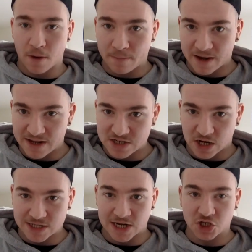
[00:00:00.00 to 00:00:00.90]
complete
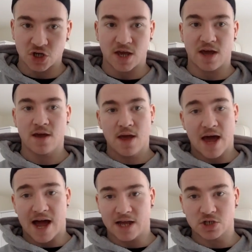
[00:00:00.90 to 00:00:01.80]
side tangent here,
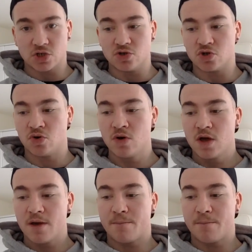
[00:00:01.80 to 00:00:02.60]
as usual.